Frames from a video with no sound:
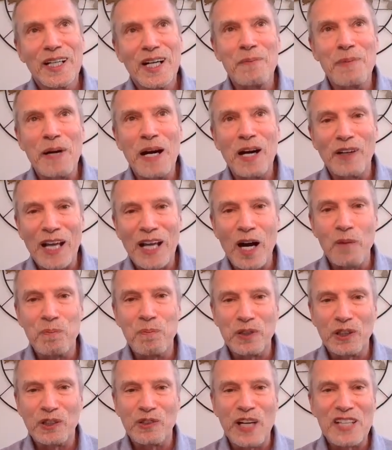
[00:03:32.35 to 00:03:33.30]
about how
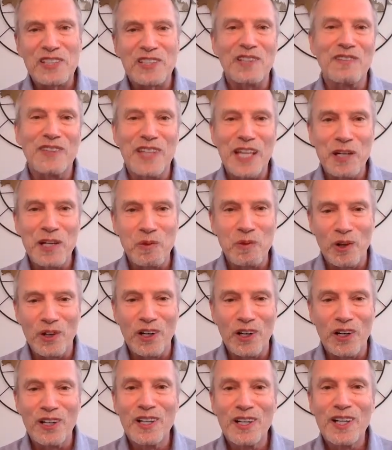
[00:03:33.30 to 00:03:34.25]
progressive they
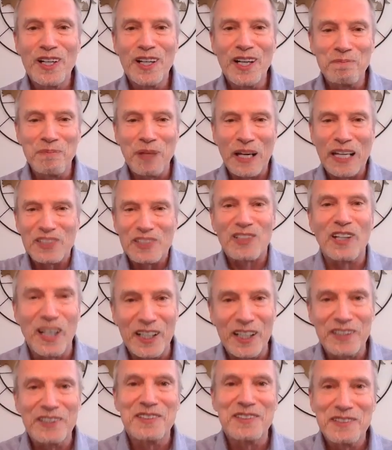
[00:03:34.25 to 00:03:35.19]
were based
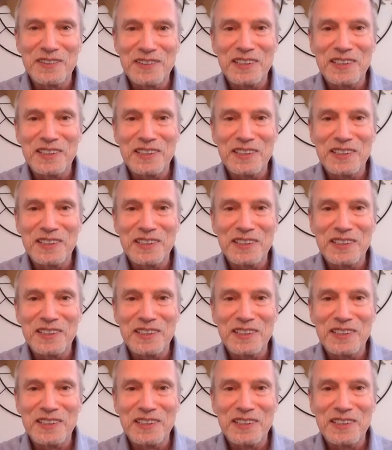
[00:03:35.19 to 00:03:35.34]
on